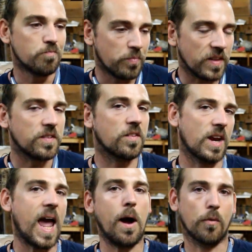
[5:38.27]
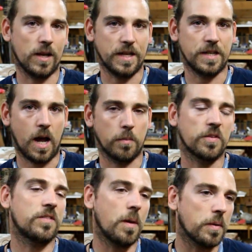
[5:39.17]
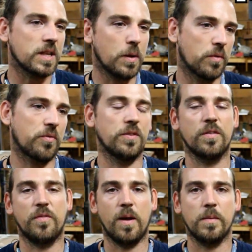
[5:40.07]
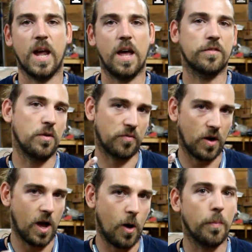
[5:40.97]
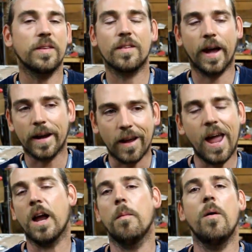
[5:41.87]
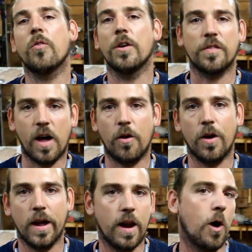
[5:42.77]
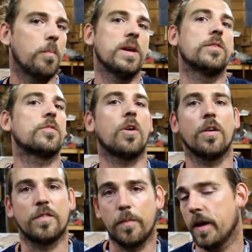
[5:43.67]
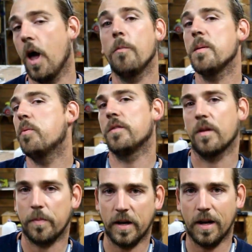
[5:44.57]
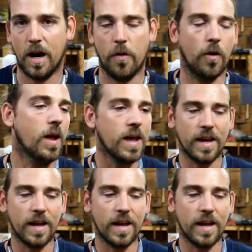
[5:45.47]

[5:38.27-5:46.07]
This is an hourly time, because typically when friends and family ask you for help, it's like, hey, come over on Saturday and help me install something, help me put something together.